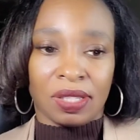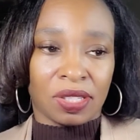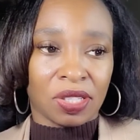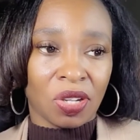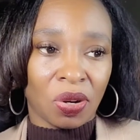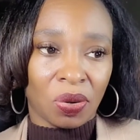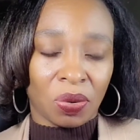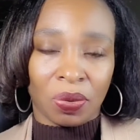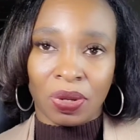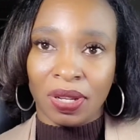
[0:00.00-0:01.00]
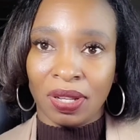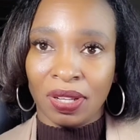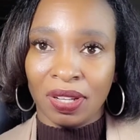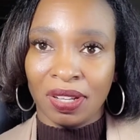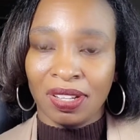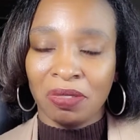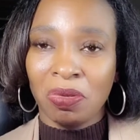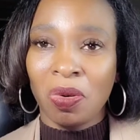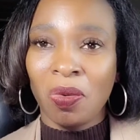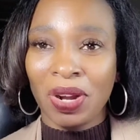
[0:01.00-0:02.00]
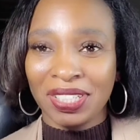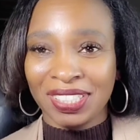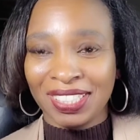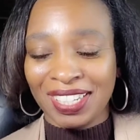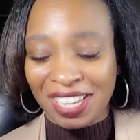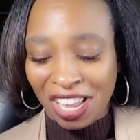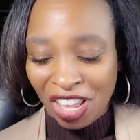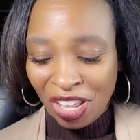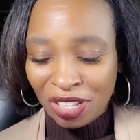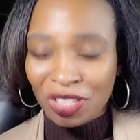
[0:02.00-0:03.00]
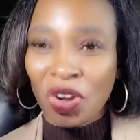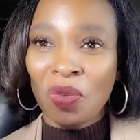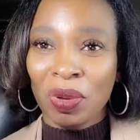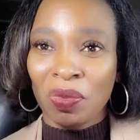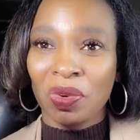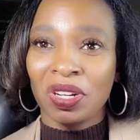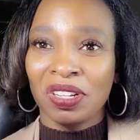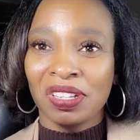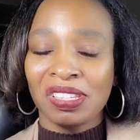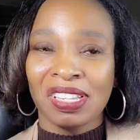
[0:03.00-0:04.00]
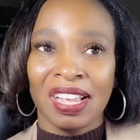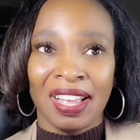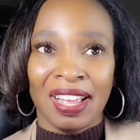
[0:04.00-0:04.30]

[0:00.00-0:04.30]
So what she told me was,